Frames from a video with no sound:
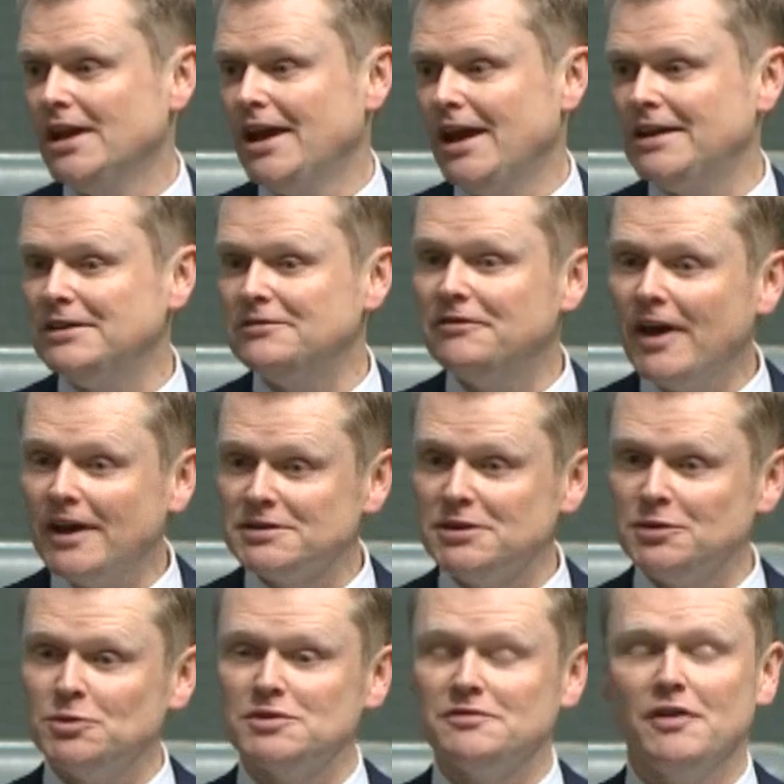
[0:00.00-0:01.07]
And in fact,
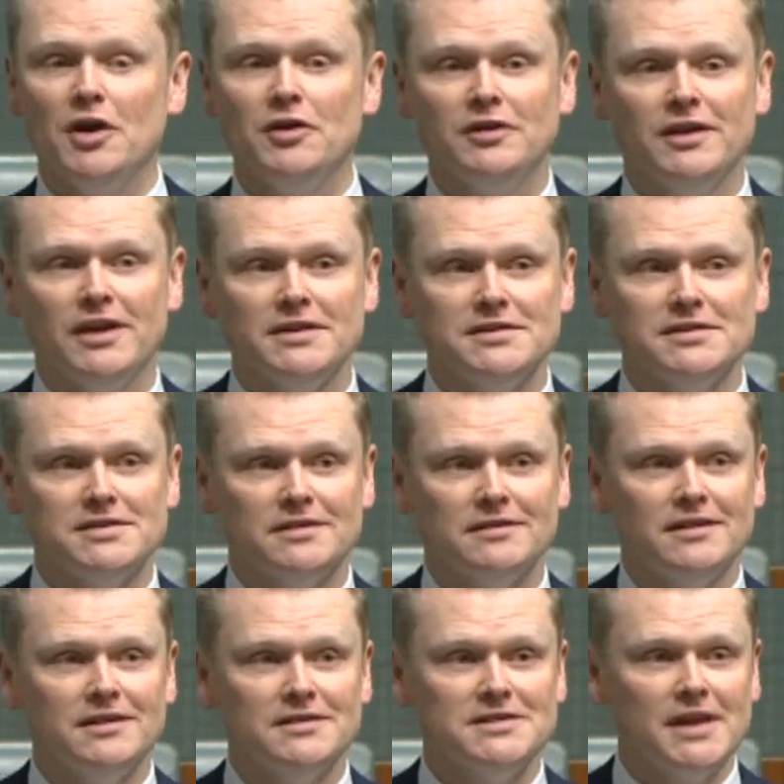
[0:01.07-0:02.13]
it was voted as
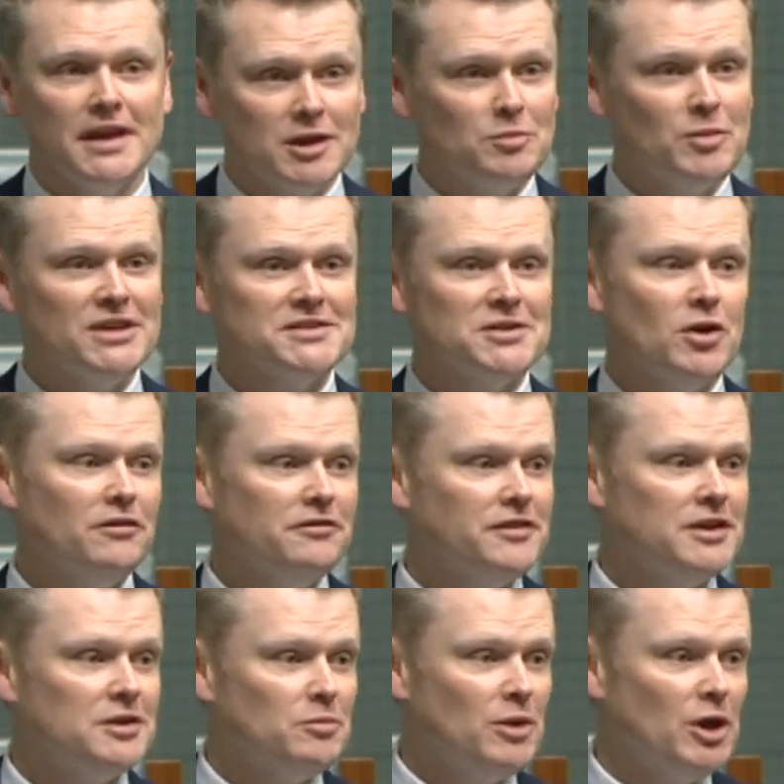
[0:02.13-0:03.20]
the second best
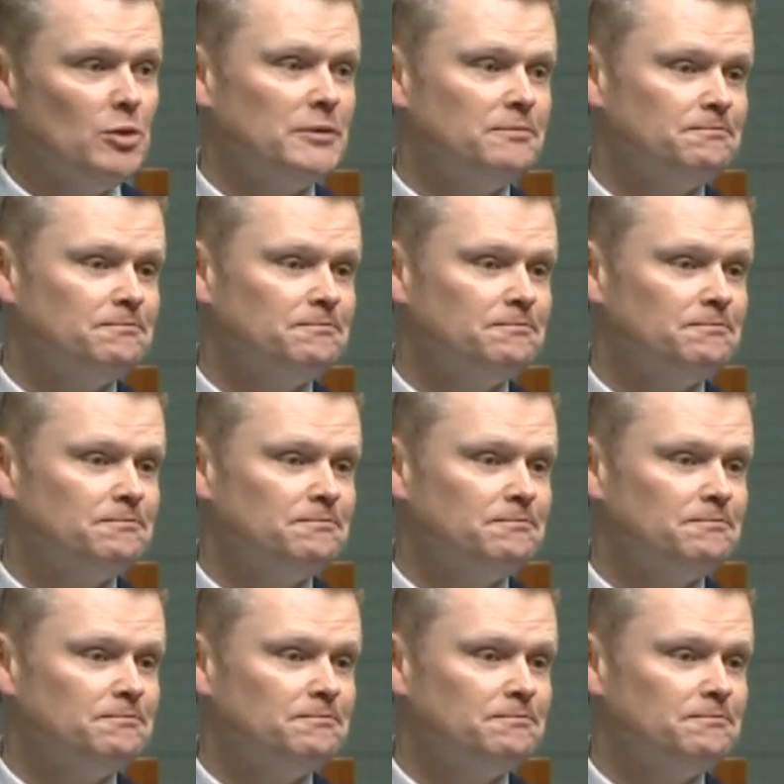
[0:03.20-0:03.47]
coffee in Melbourne.